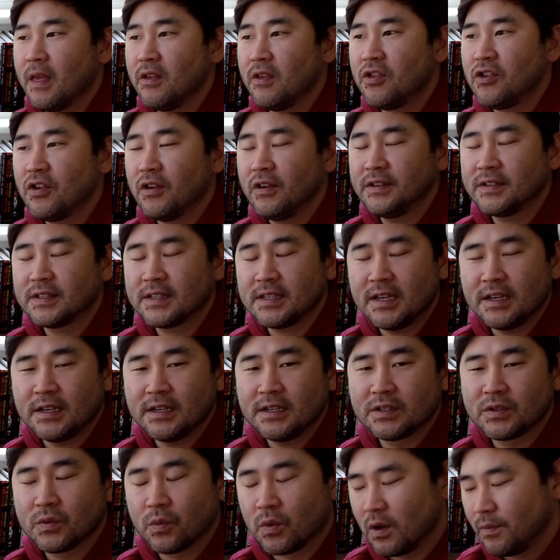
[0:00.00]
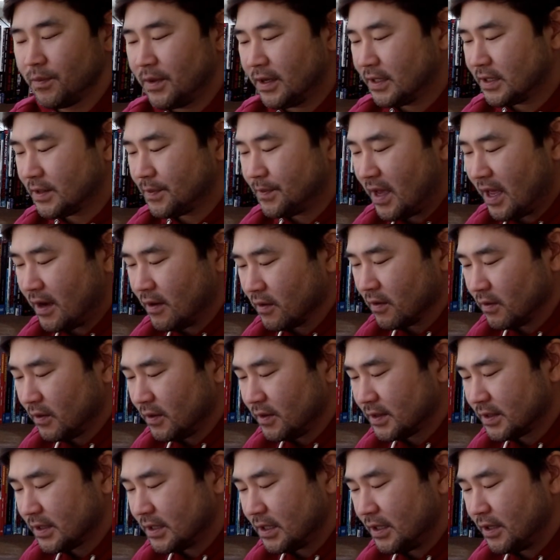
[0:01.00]
just in his world, because
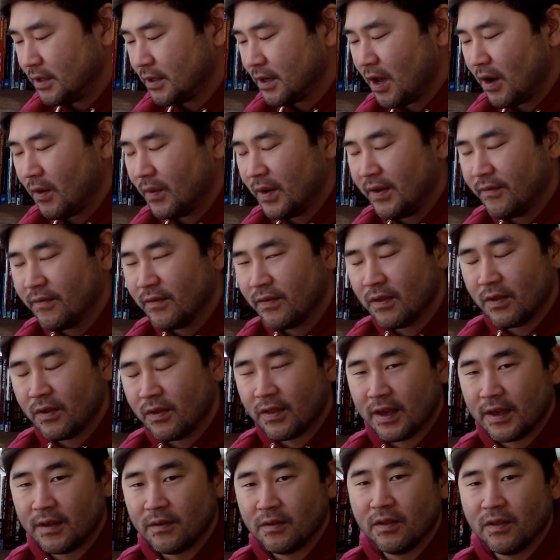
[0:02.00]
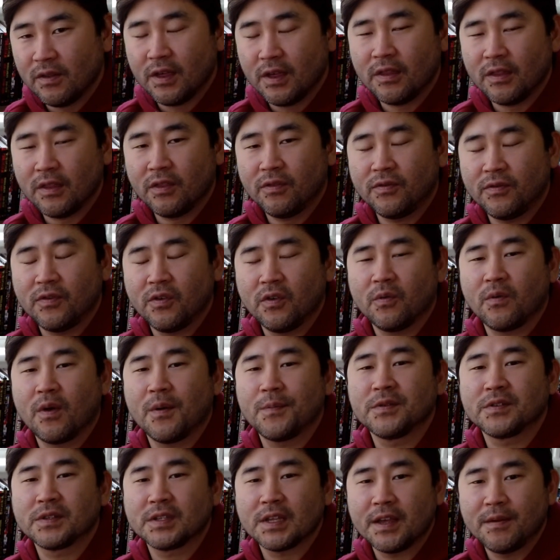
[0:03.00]
pentacles, you know, even though they do
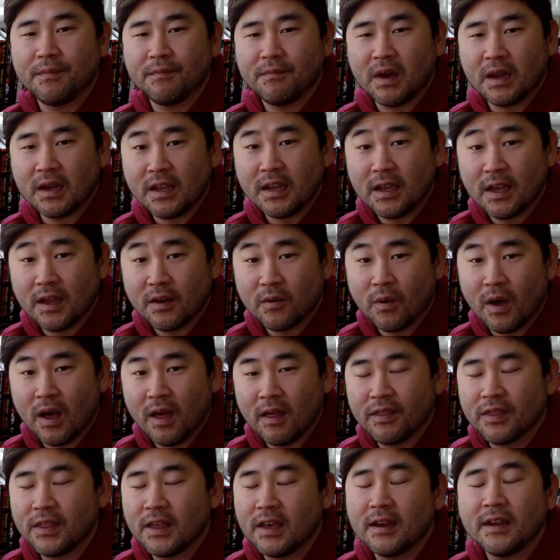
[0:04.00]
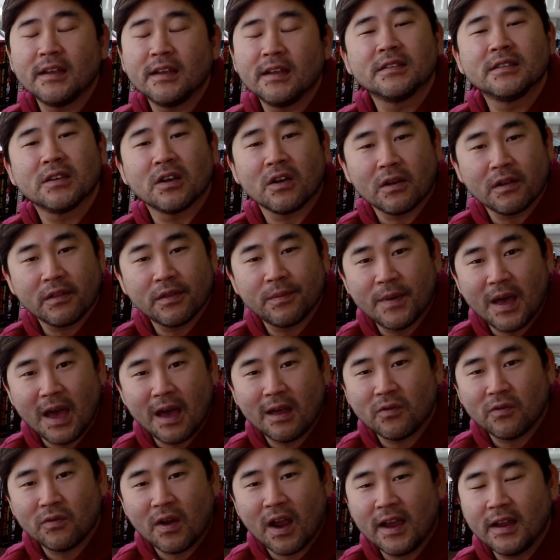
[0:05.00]
represent money and wealth, it is
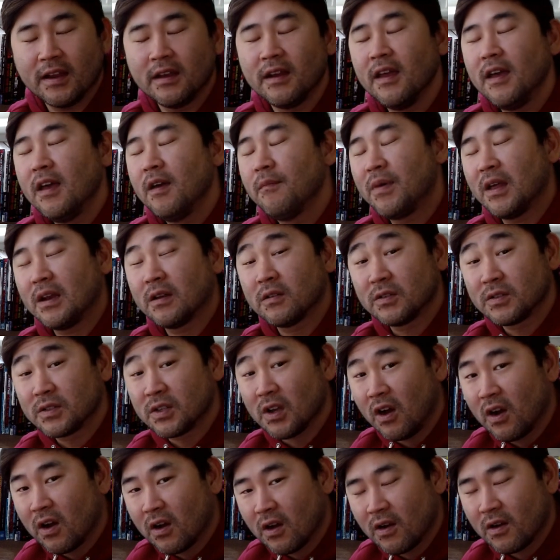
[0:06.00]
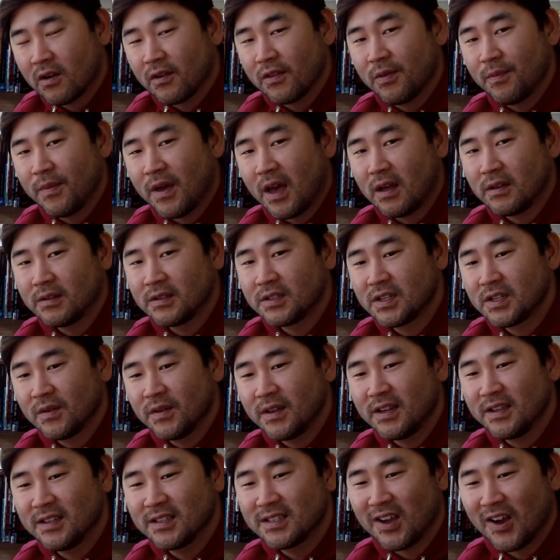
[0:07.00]
earthbound, right? Pentacles are earthbound, so
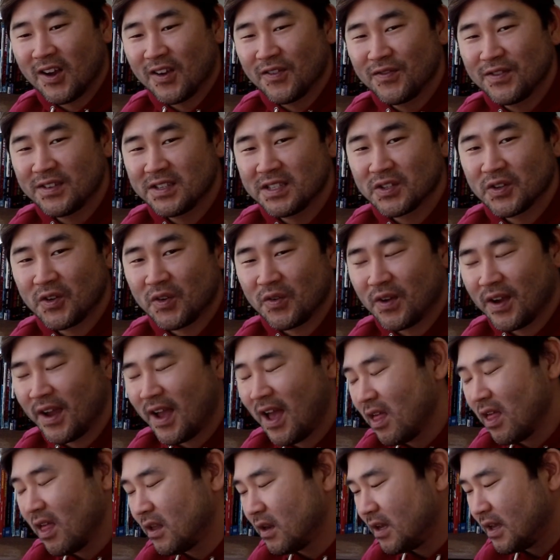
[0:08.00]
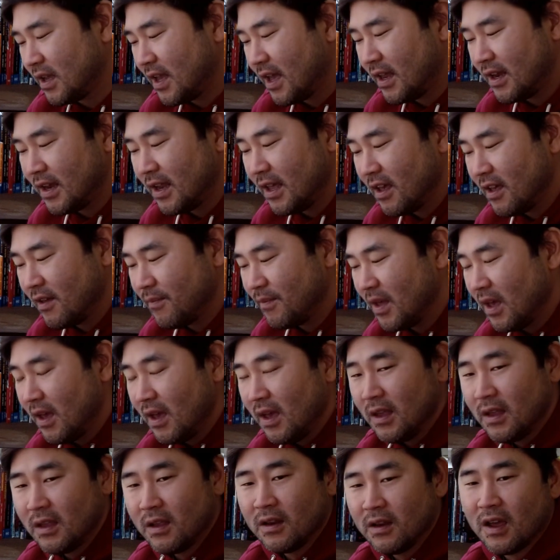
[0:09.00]
it is our physical reality. And him,
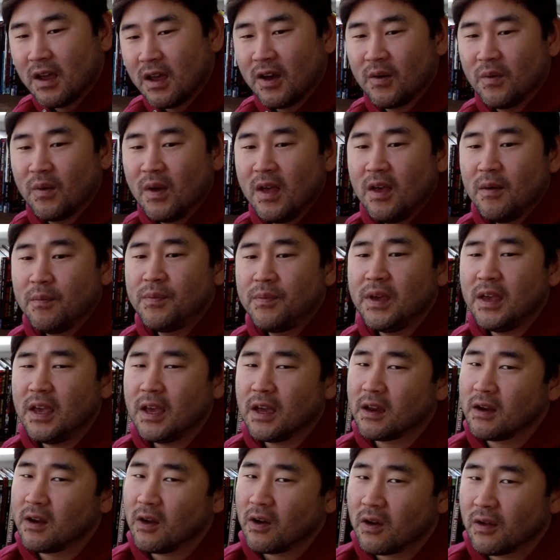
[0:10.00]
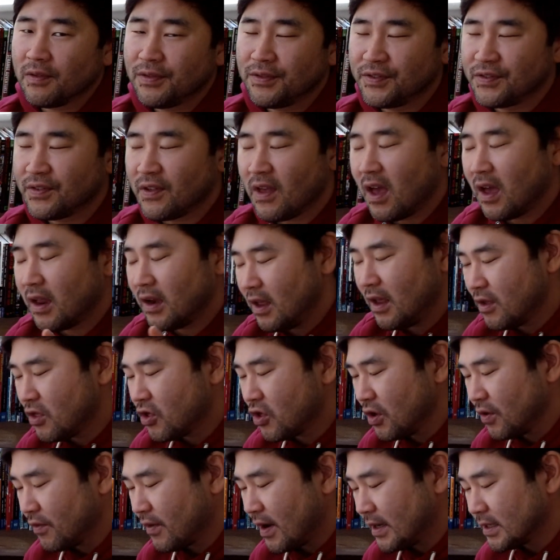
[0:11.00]
you know, being an earth sign, it
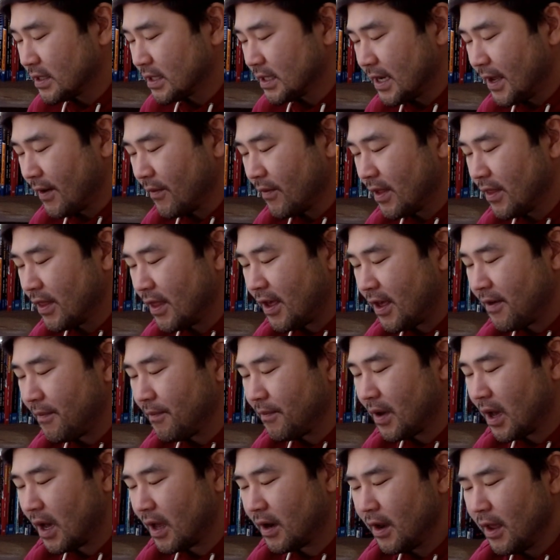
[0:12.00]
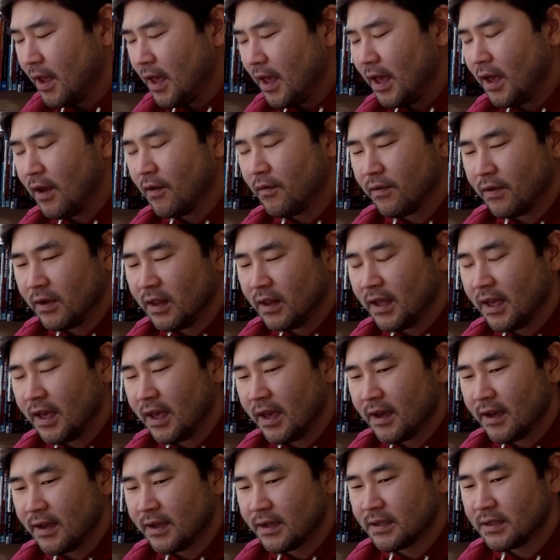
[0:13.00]
should resonate with him, but it really
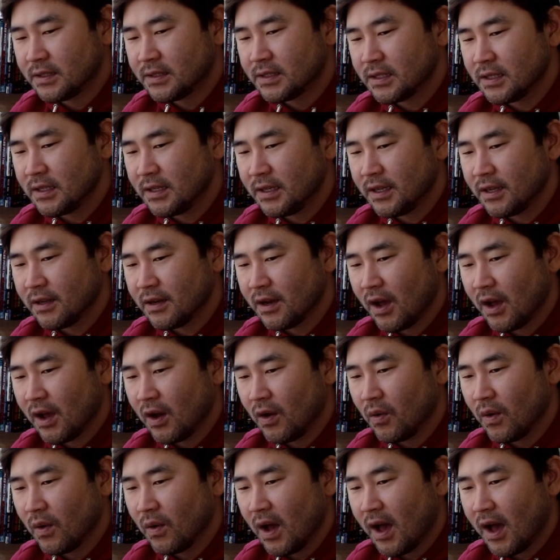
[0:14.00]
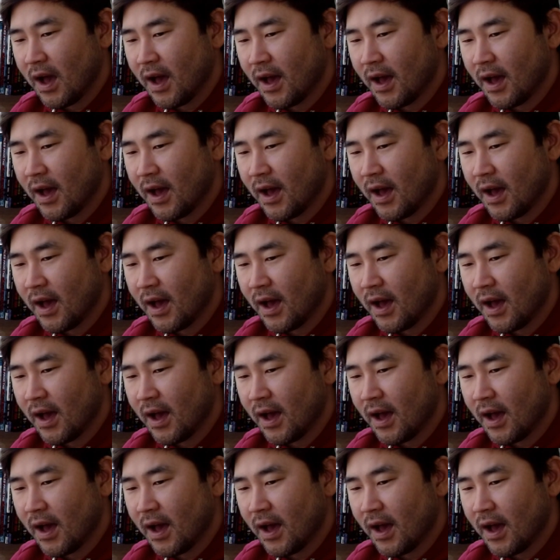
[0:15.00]
is, you know,